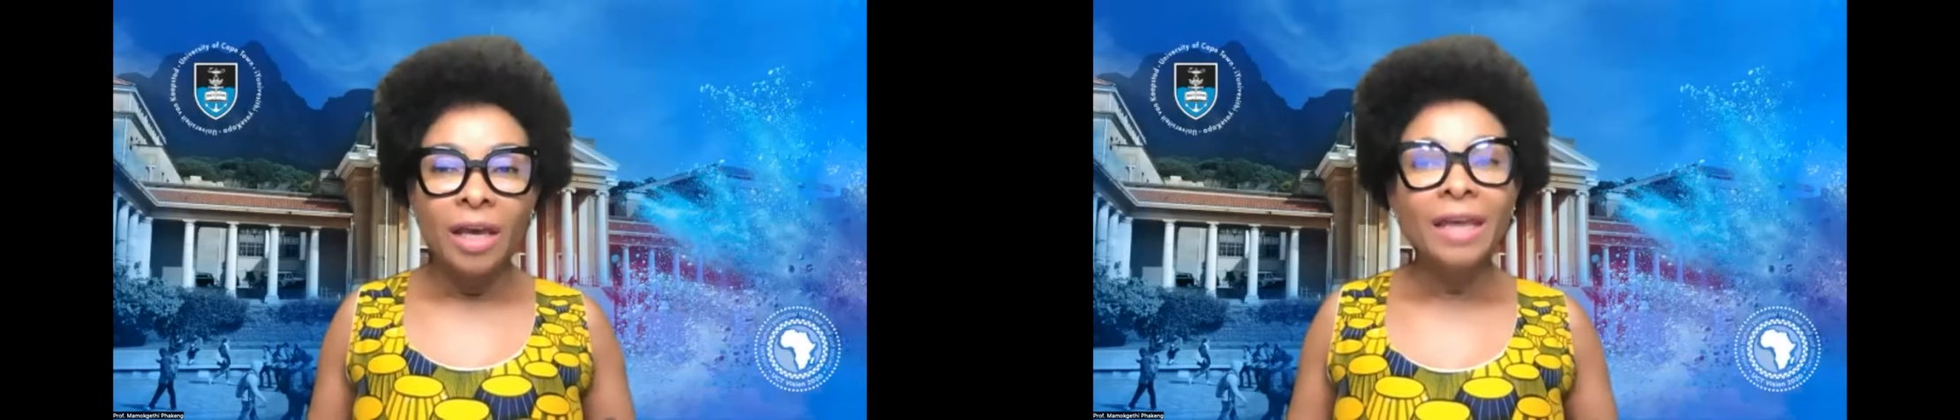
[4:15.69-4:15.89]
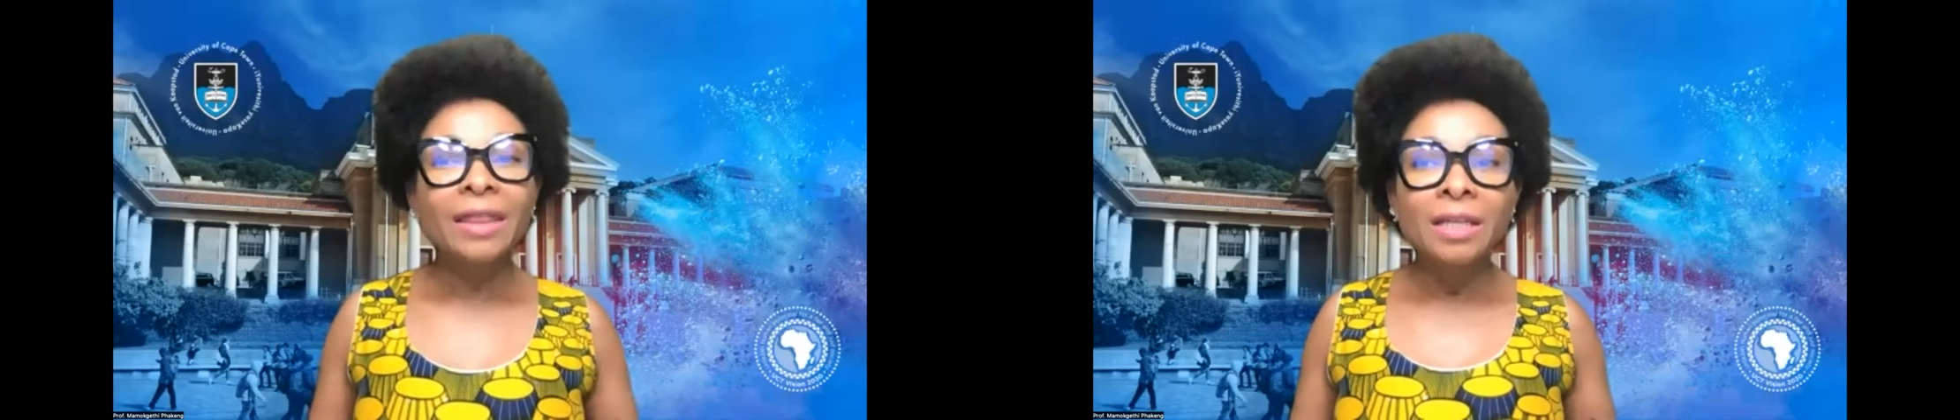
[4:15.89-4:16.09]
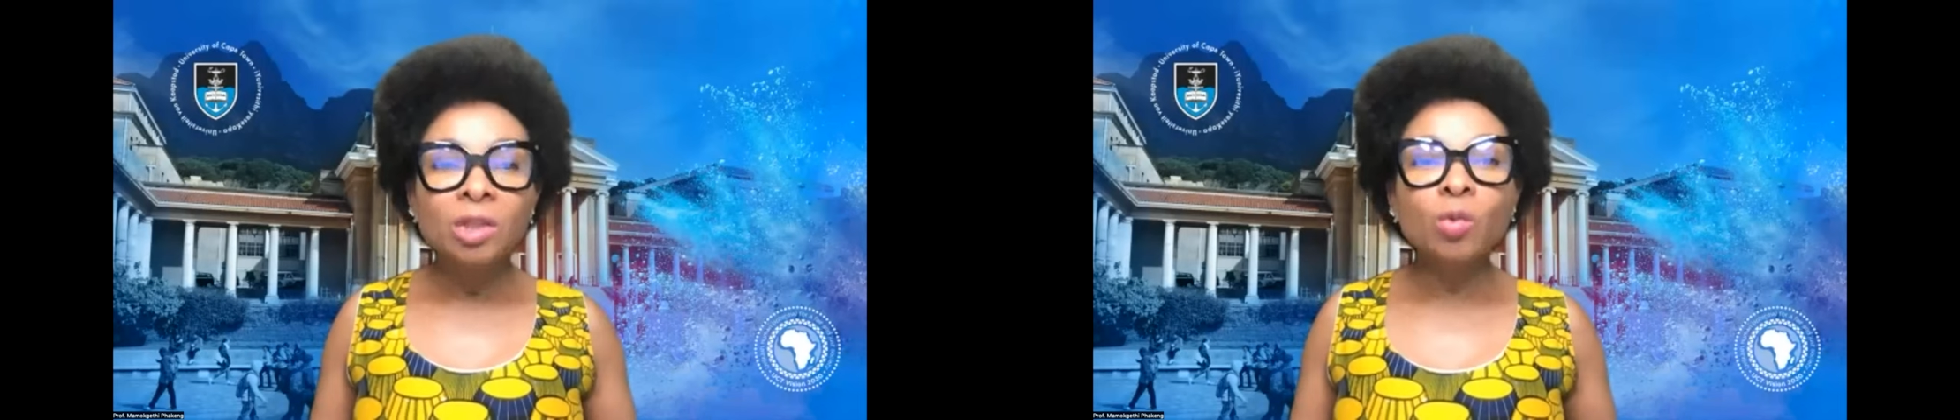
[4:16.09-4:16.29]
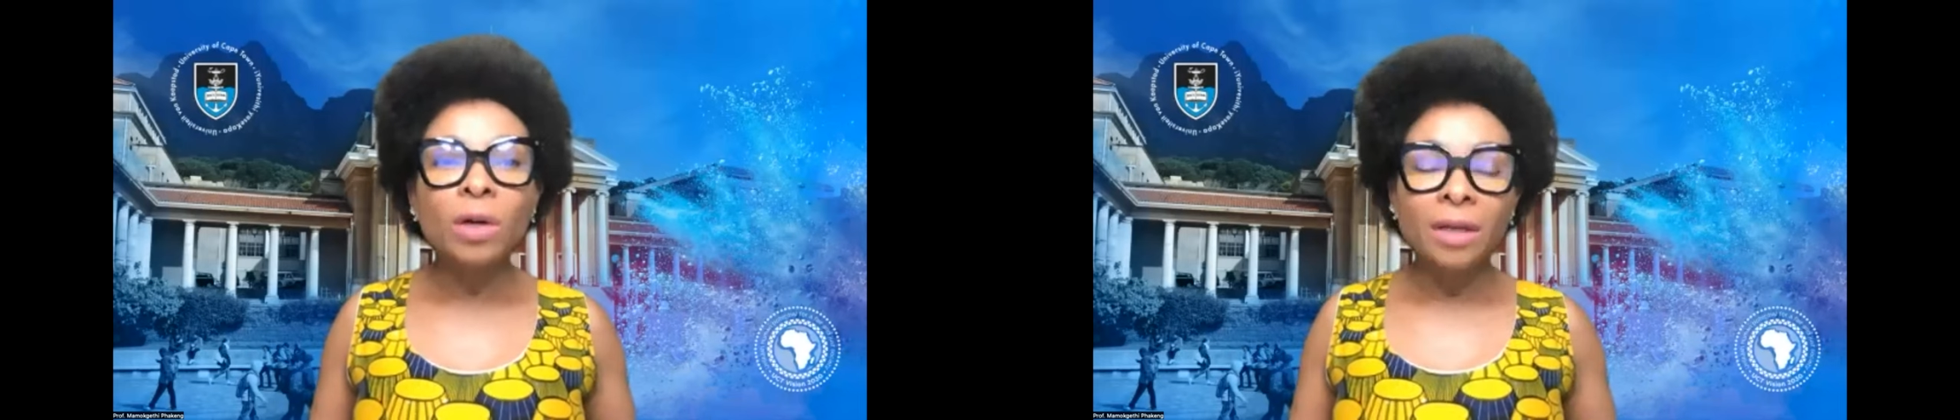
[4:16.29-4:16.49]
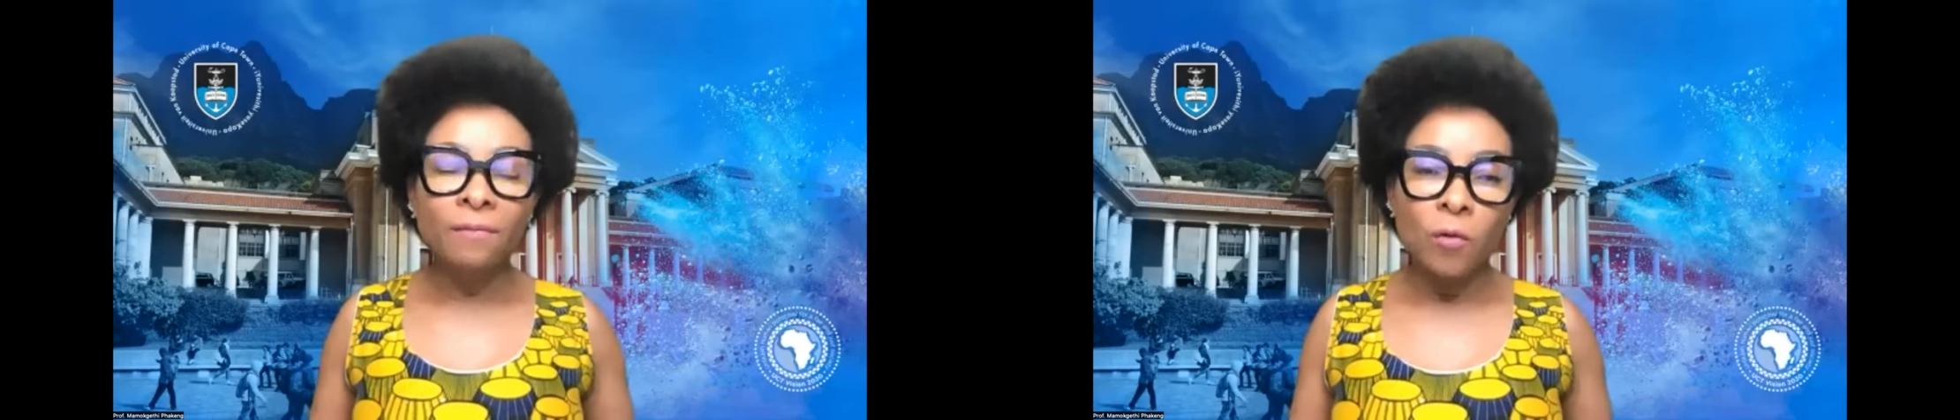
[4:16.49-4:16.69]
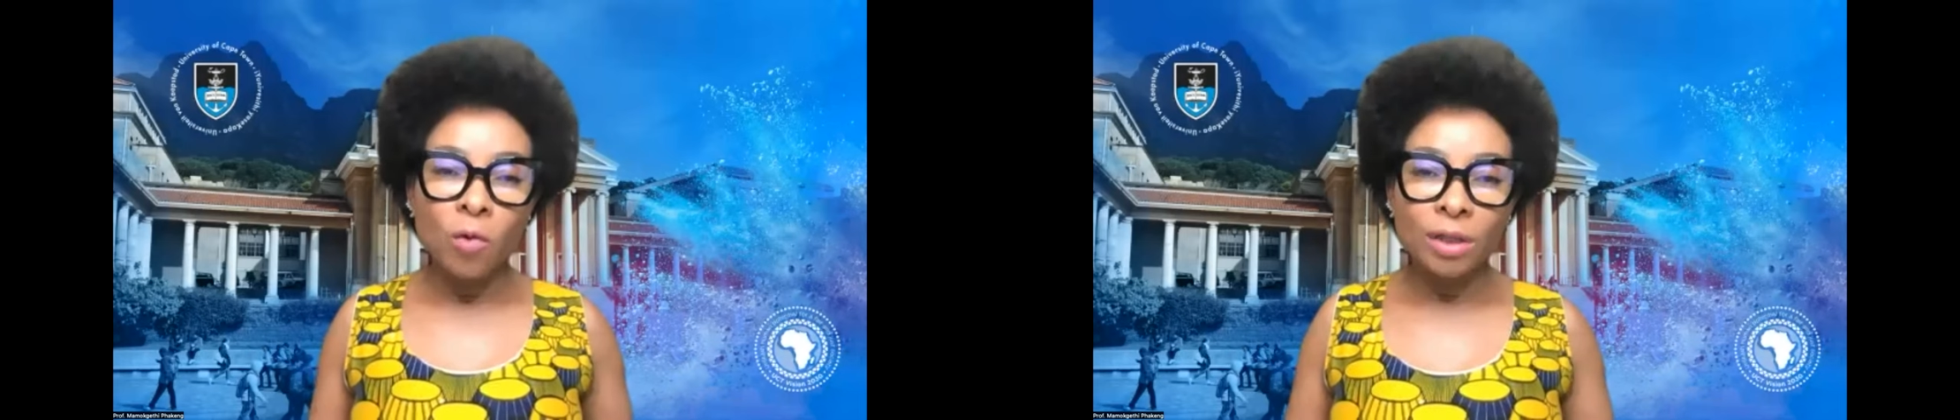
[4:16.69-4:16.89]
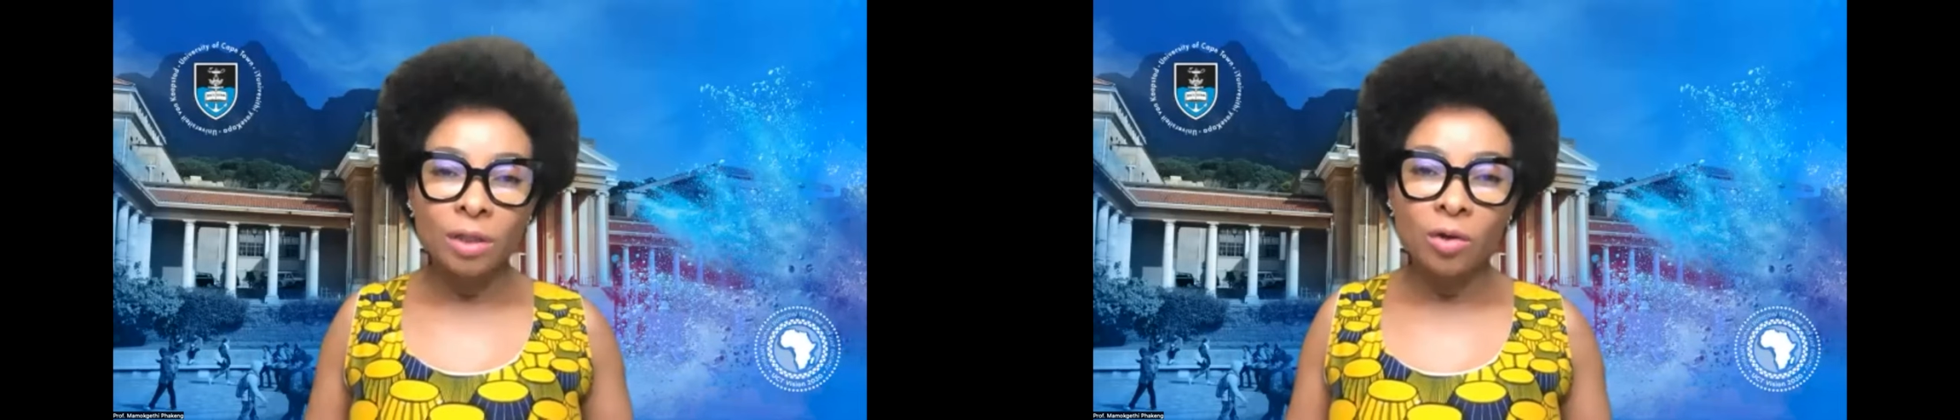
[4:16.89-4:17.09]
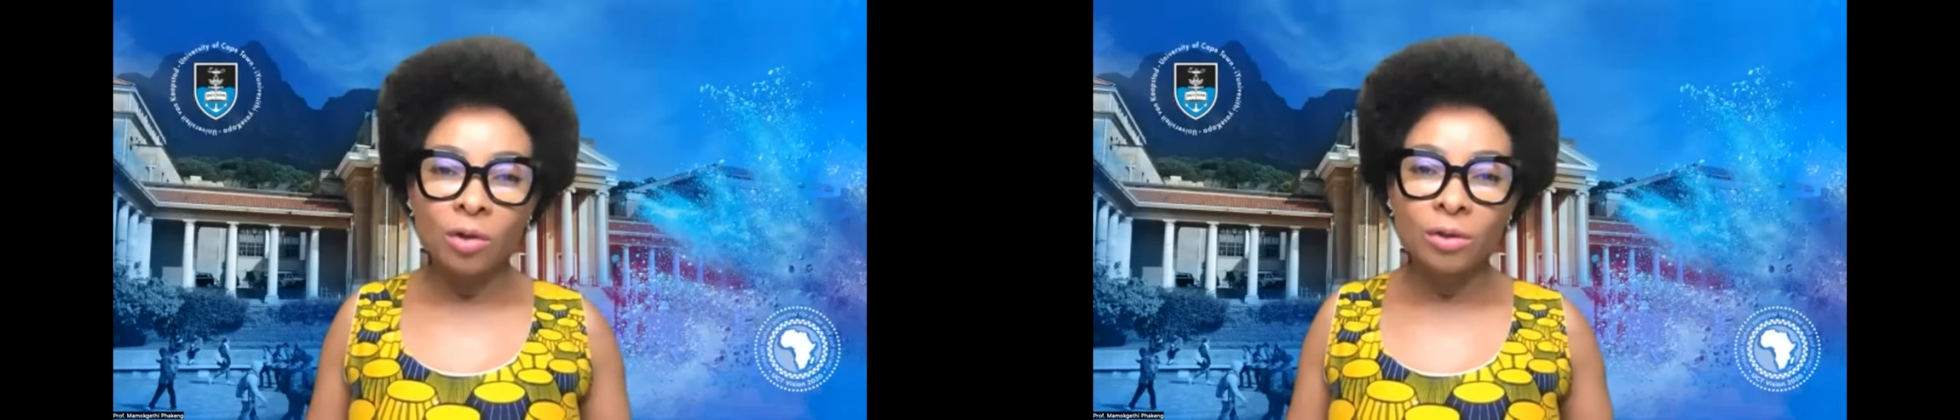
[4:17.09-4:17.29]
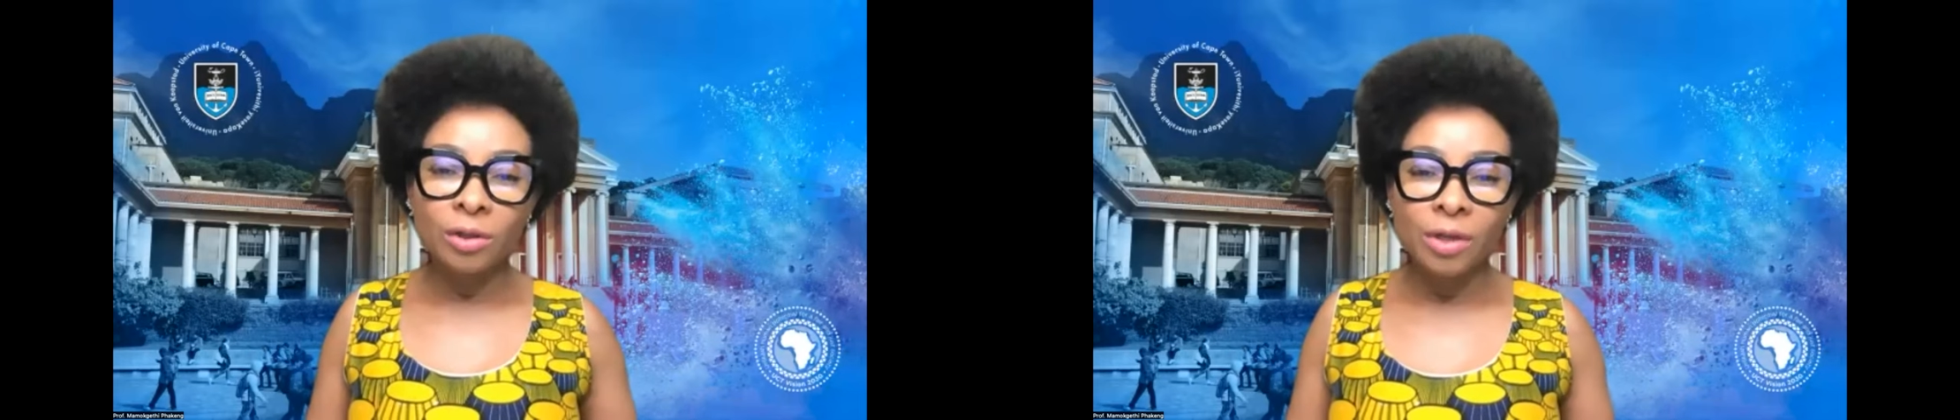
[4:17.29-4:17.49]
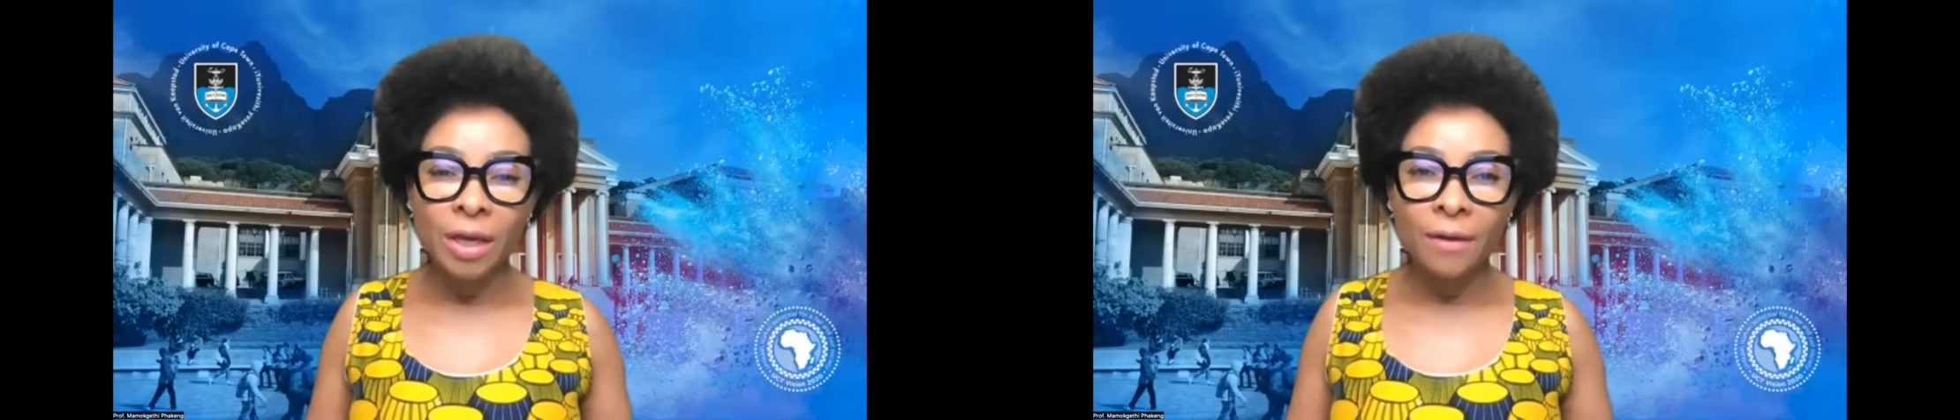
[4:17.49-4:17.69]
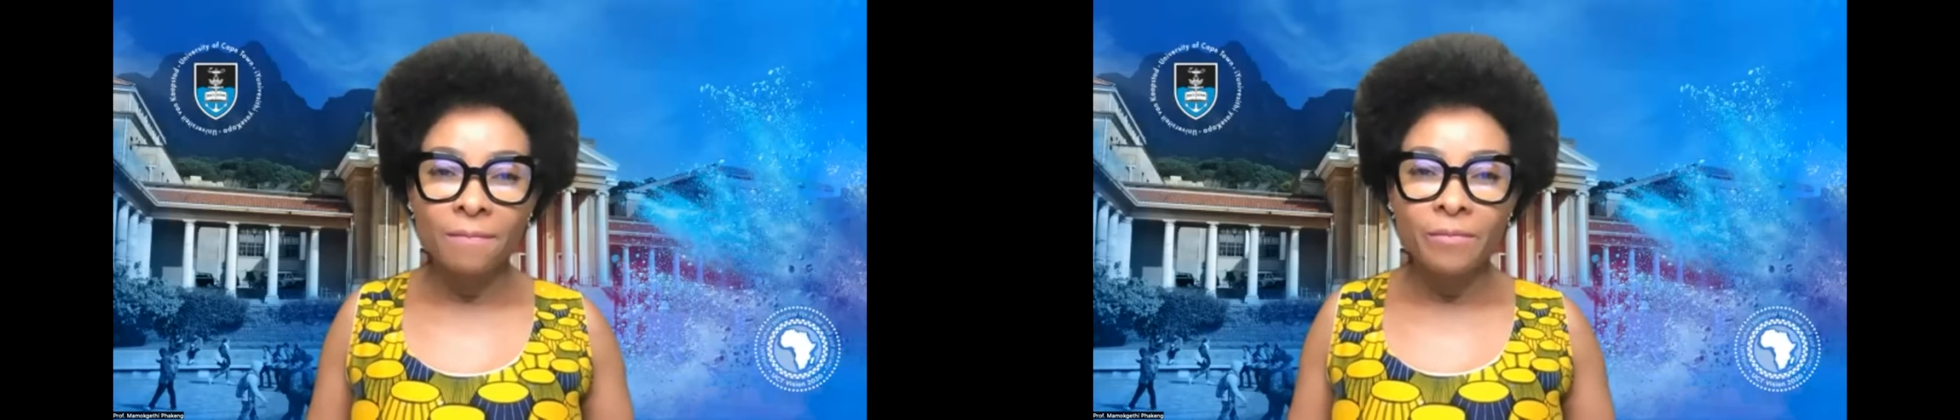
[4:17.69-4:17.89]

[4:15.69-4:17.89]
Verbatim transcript: And that is what I'm focusing on today,